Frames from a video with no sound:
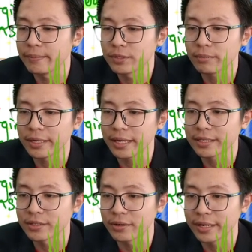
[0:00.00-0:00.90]
So my guess
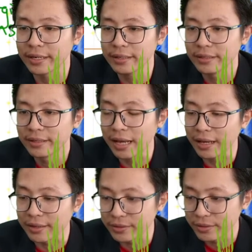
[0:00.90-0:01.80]
is correct.
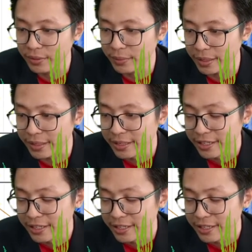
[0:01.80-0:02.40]
Wait.